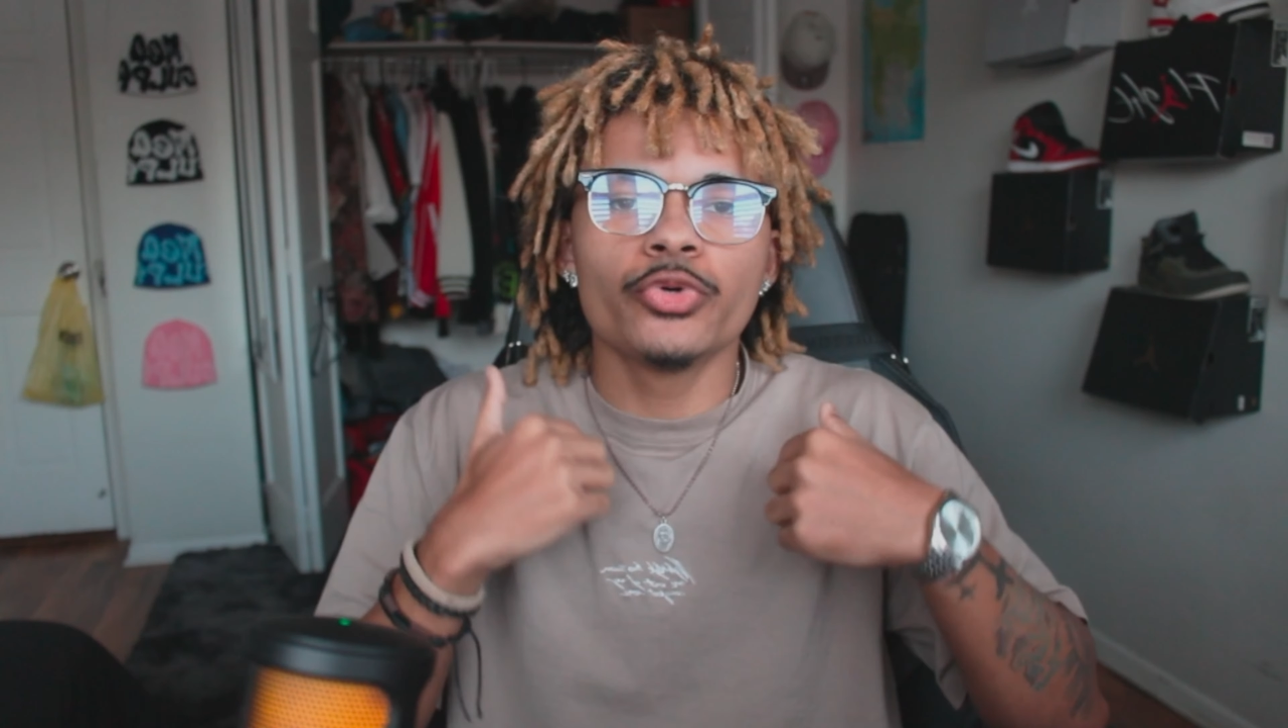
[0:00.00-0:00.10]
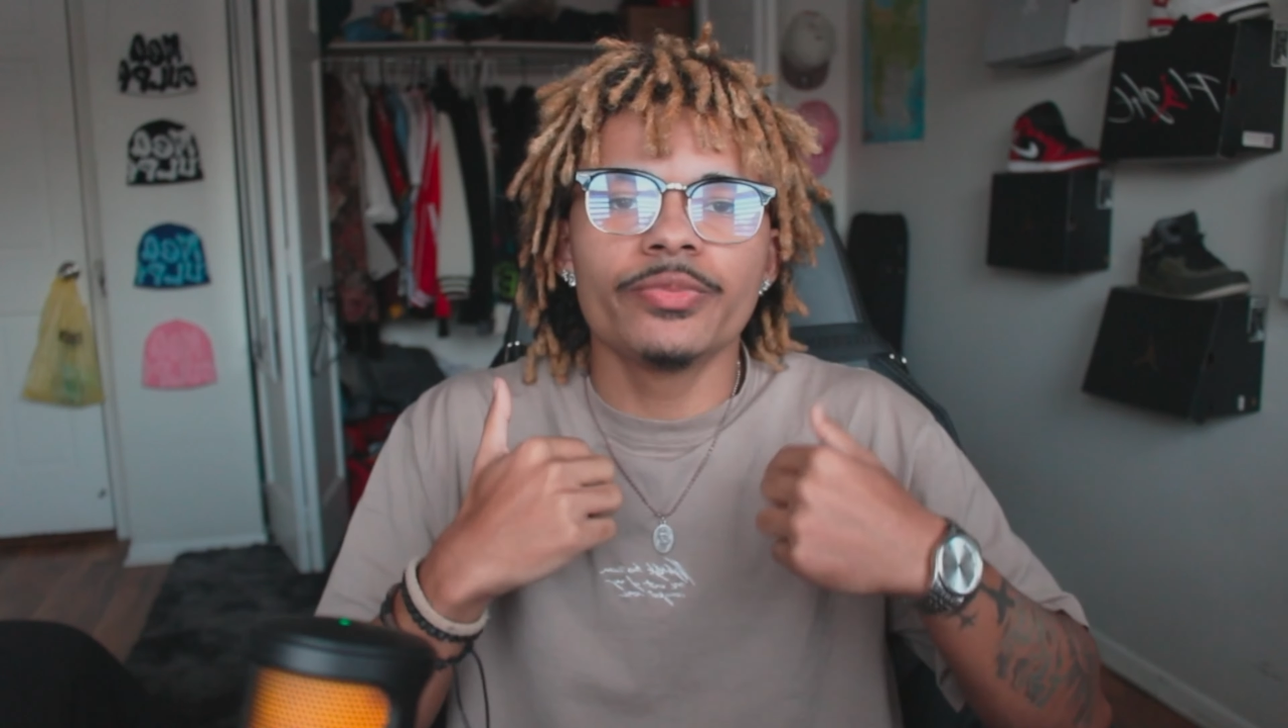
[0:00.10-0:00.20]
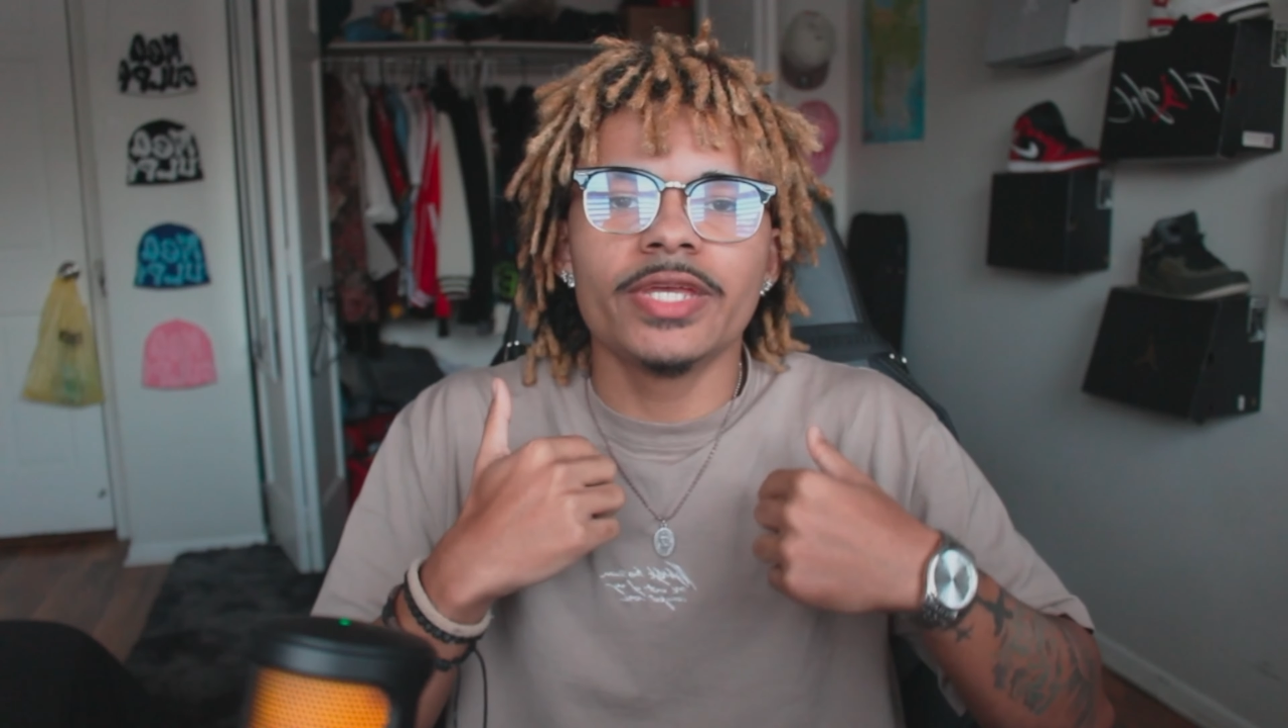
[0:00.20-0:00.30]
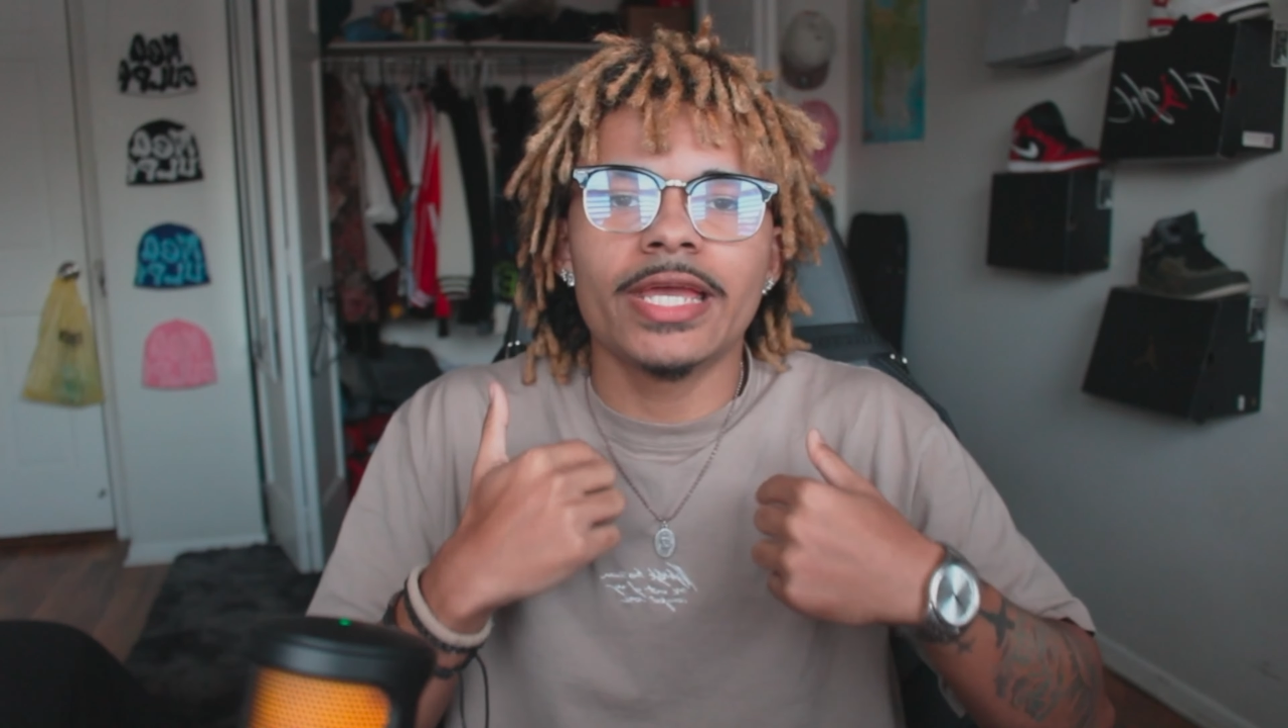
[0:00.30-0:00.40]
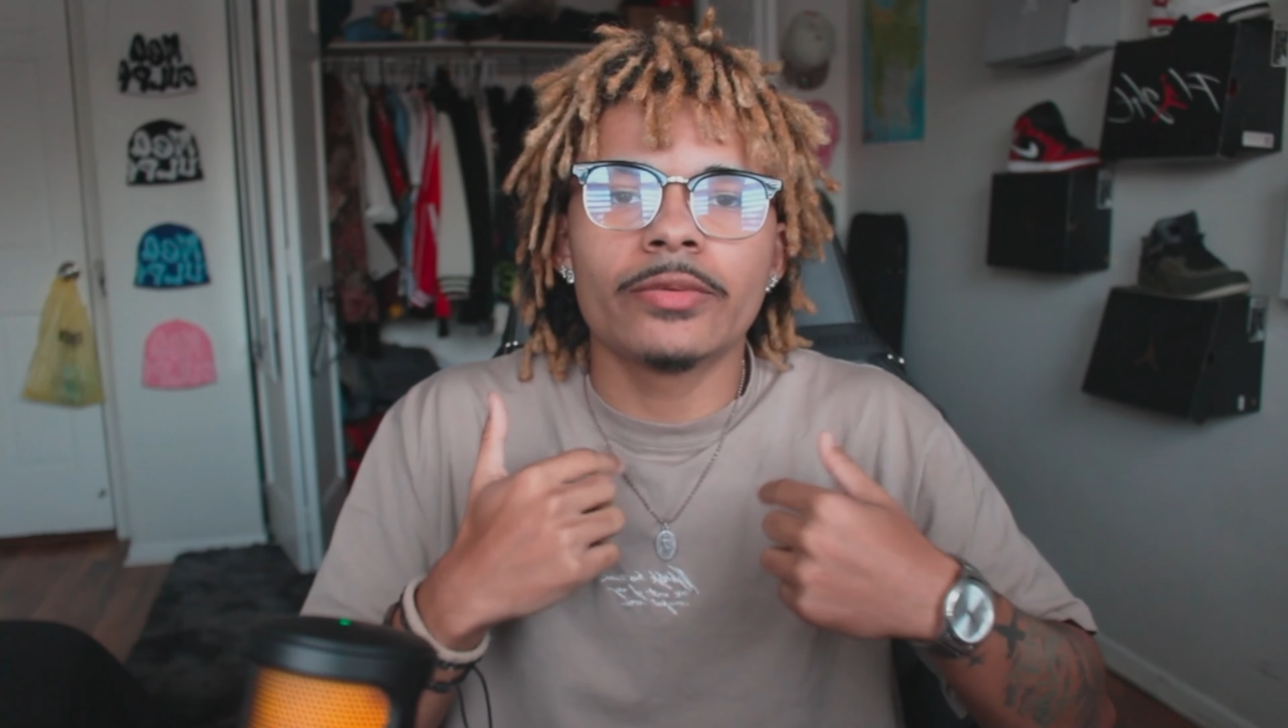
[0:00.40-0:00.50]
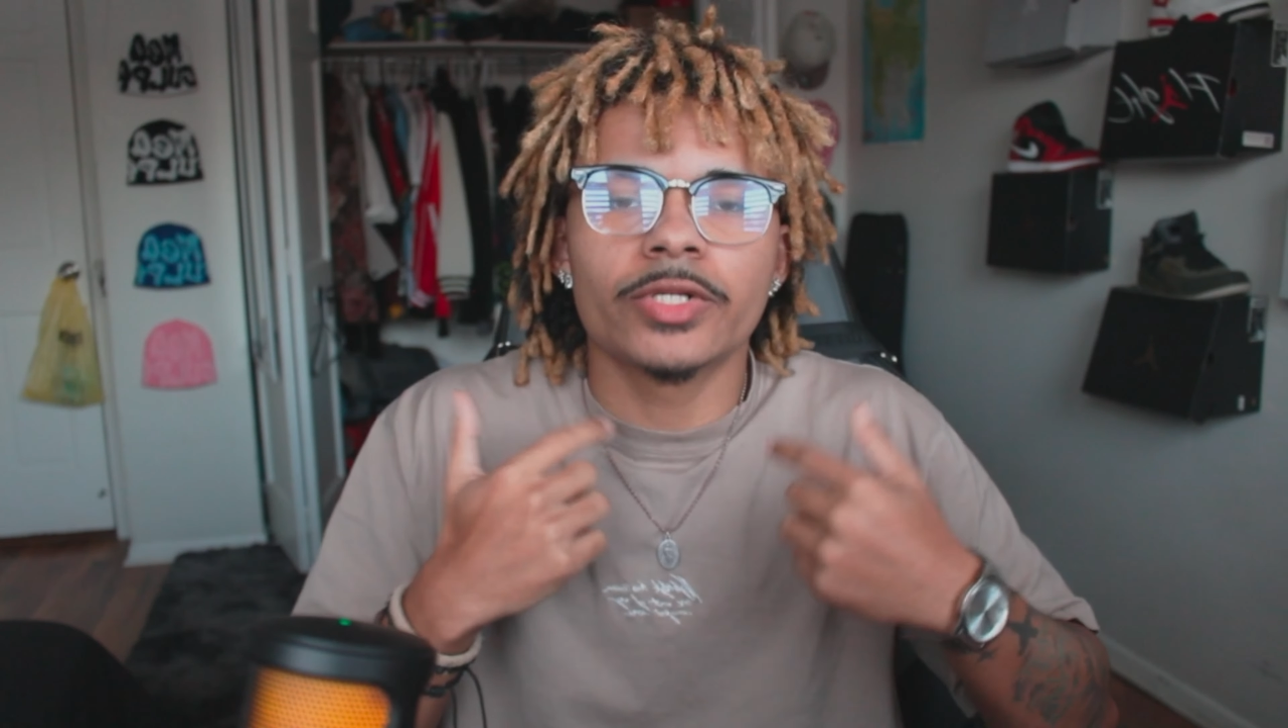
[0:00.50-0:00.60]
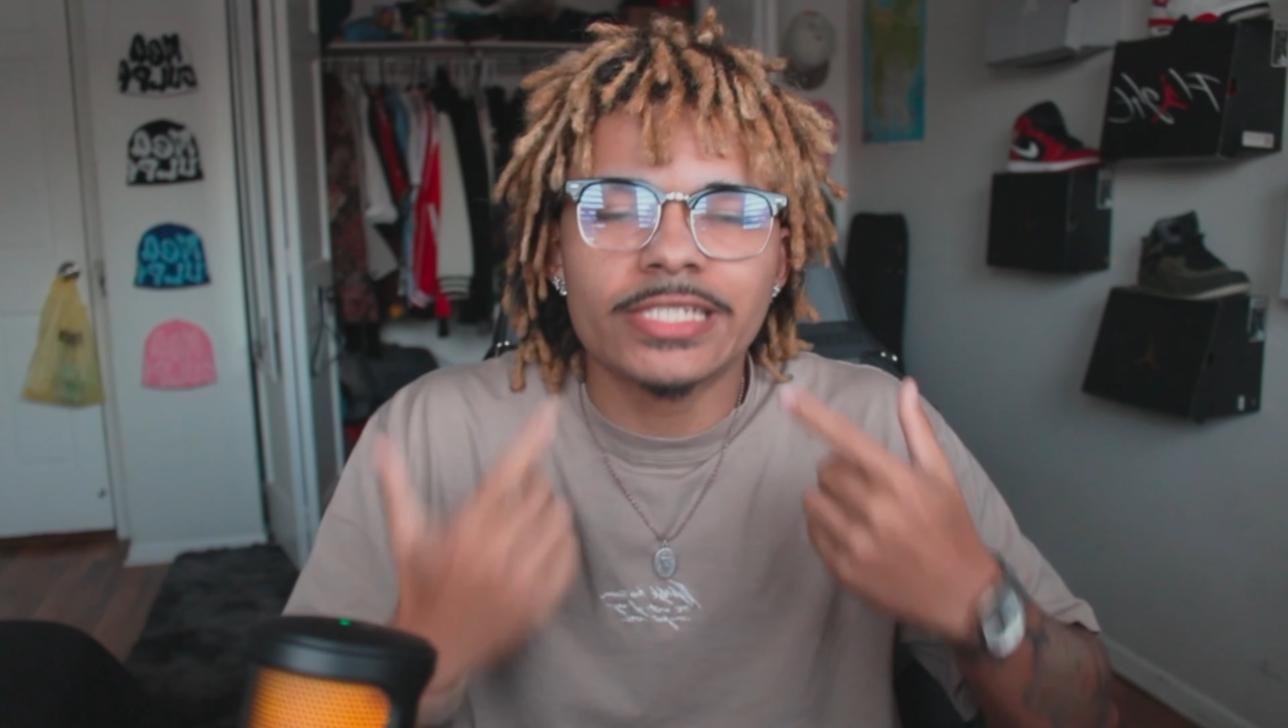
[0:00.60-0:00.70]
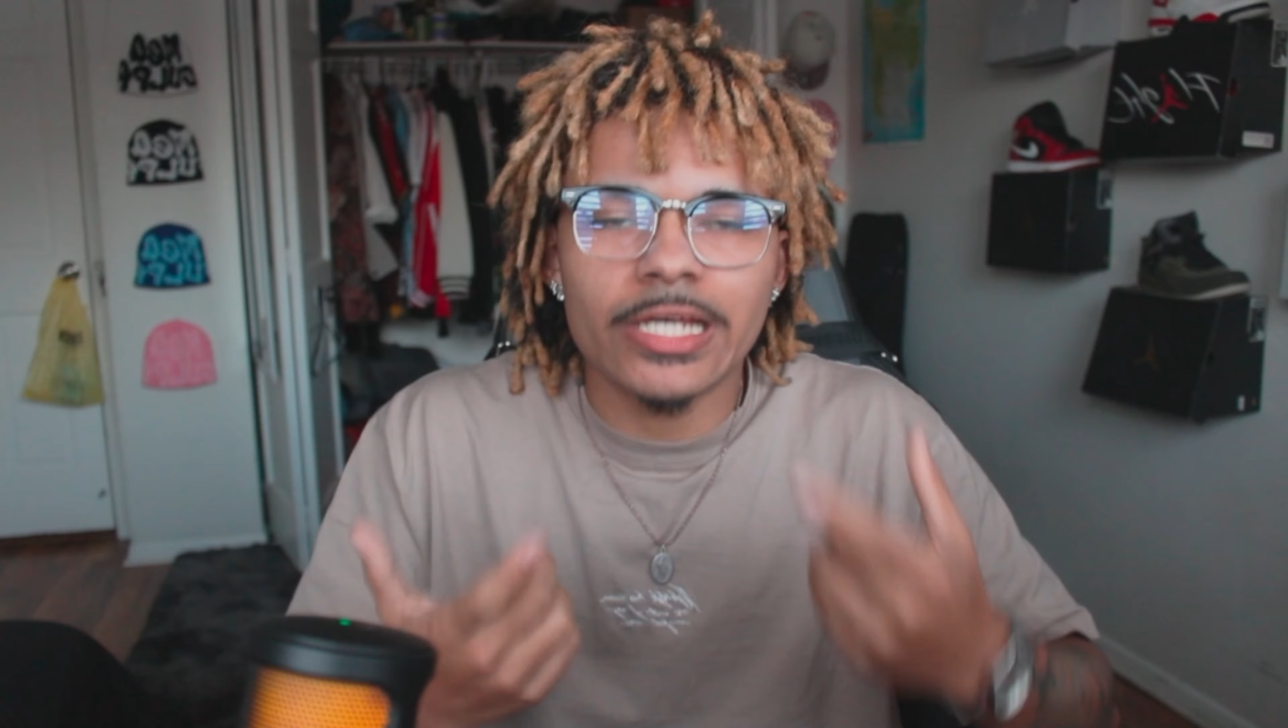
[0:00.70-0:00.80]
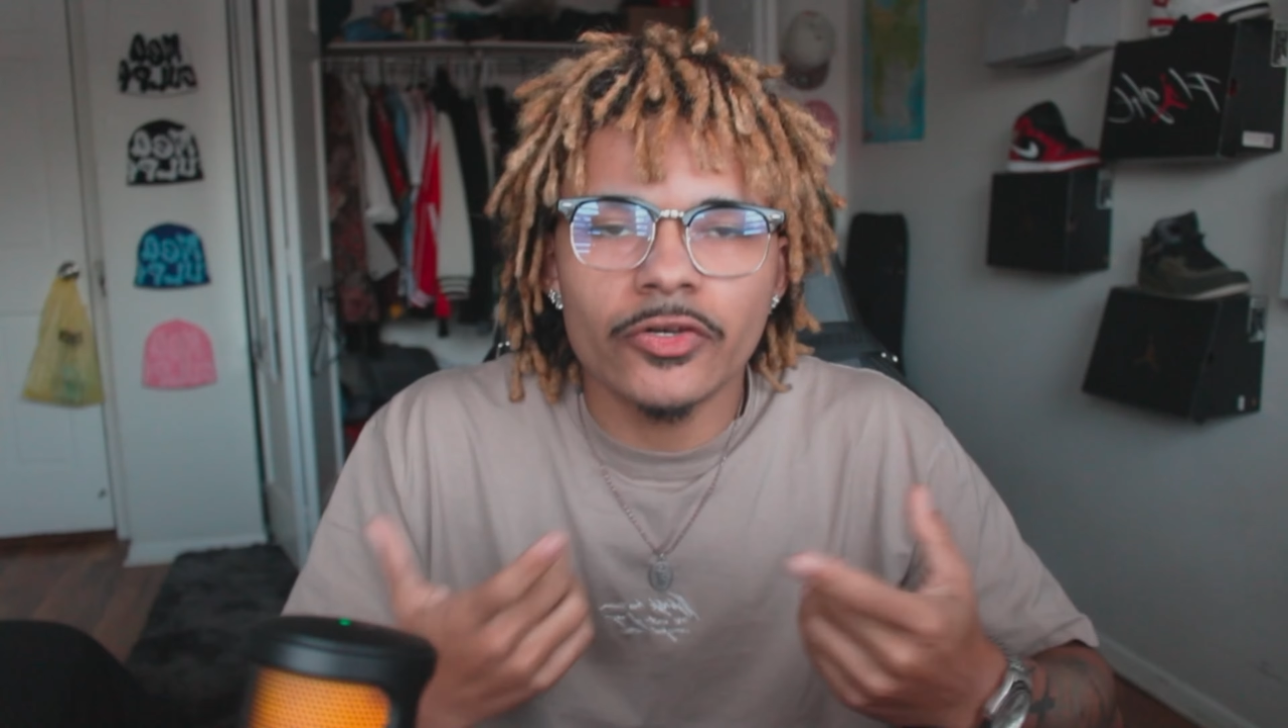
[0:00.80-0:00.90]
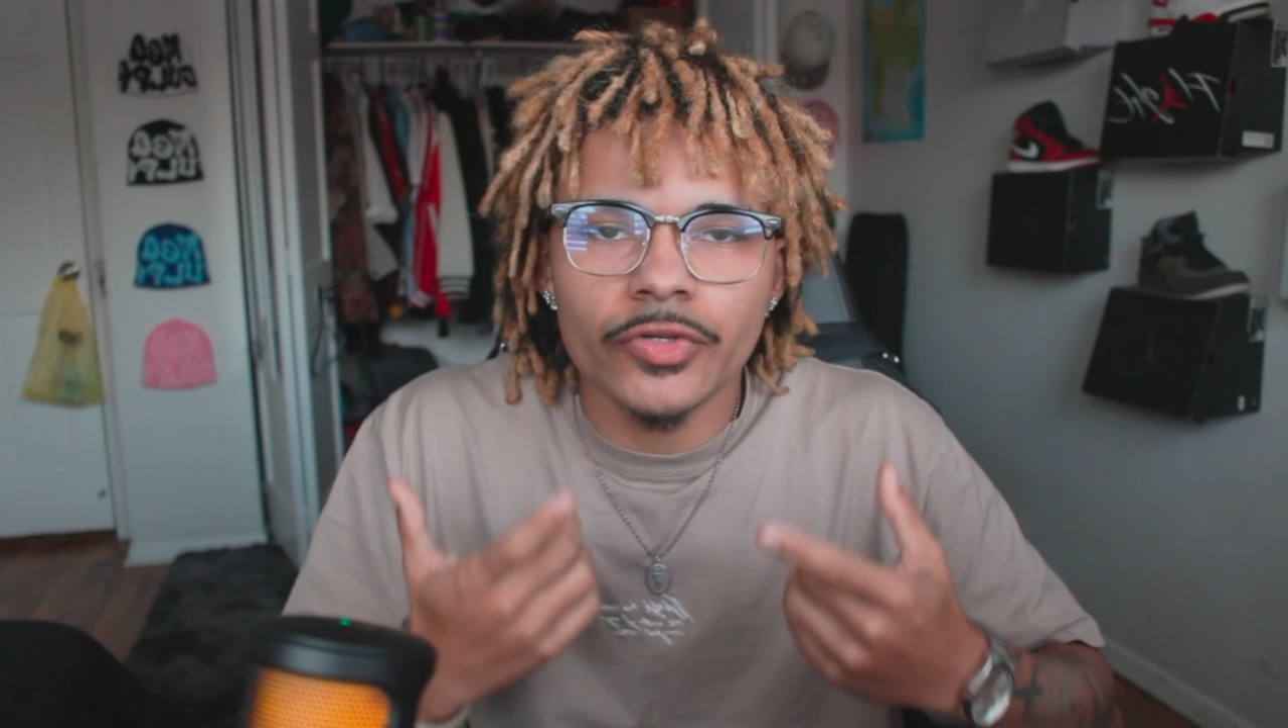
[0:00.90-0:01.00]
would be able to
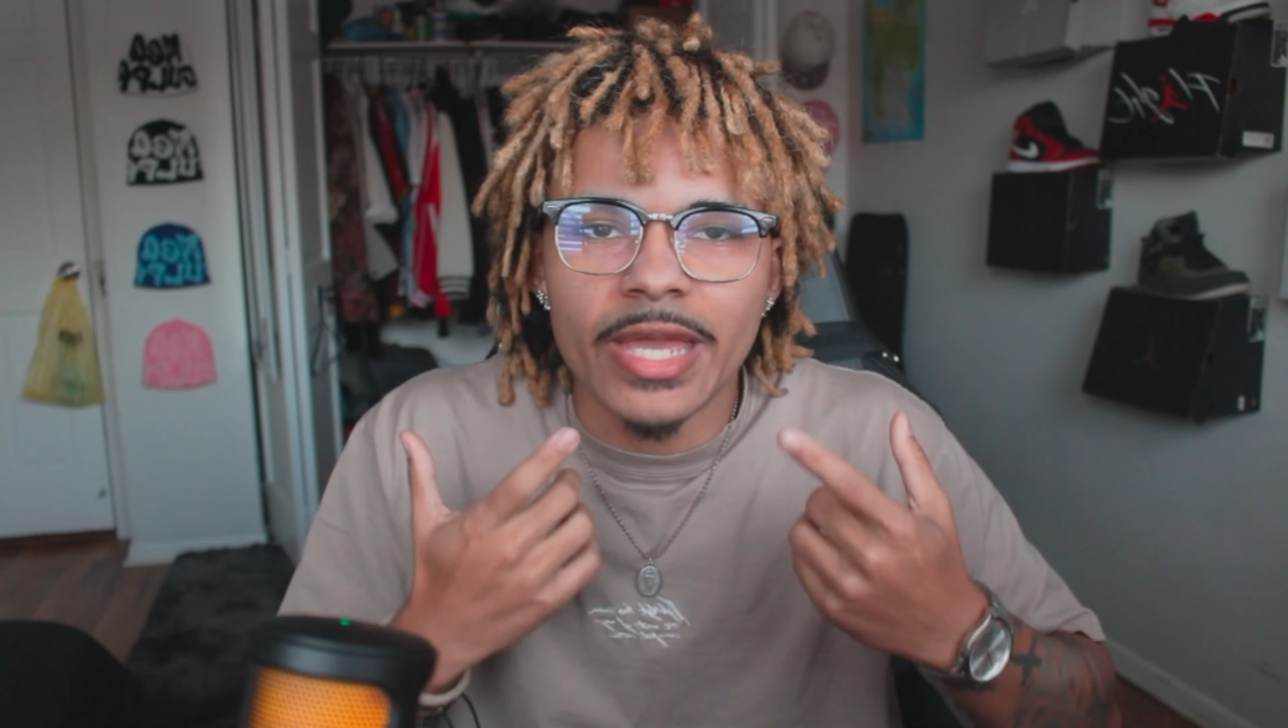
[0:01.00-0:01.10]
tell them